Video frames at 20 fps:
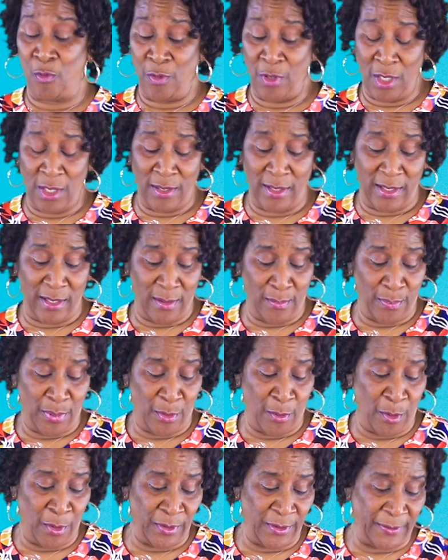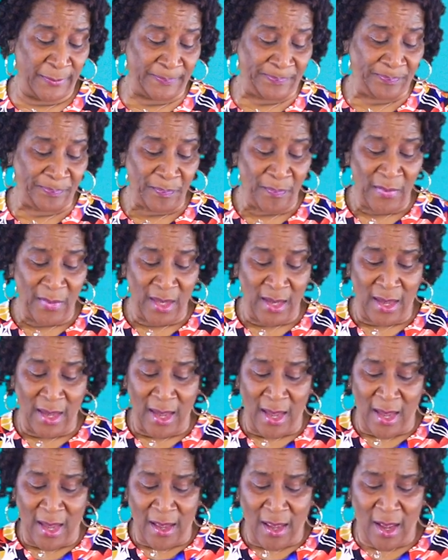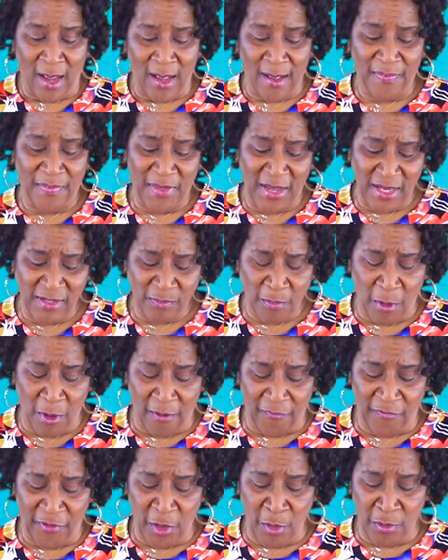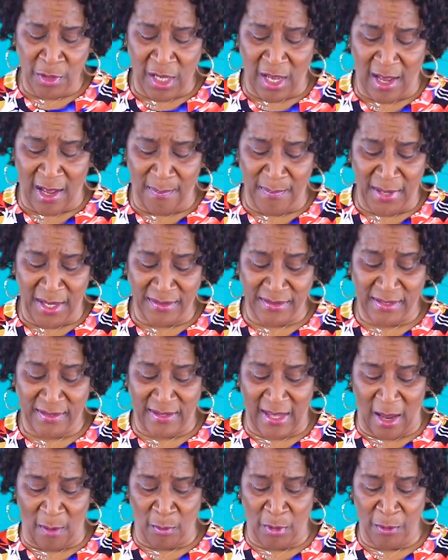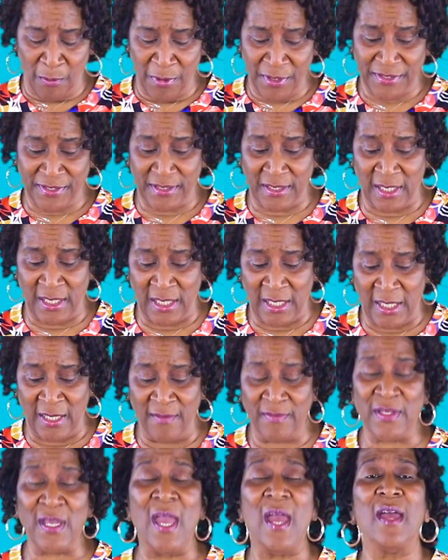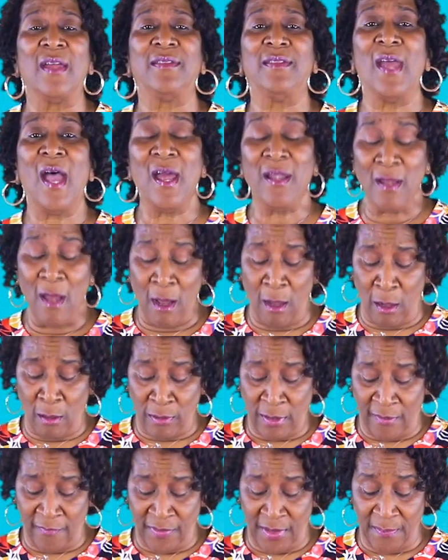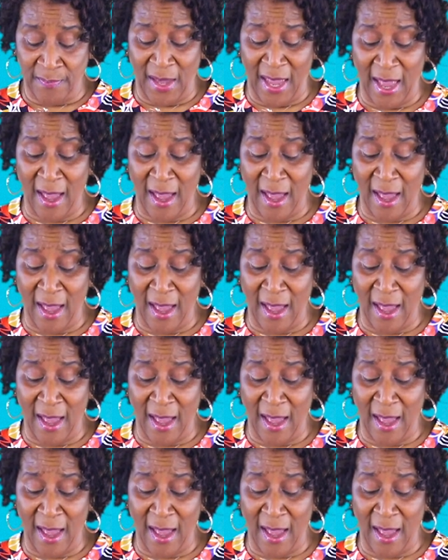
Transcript: really important. These were a few comments that we received, not all of them.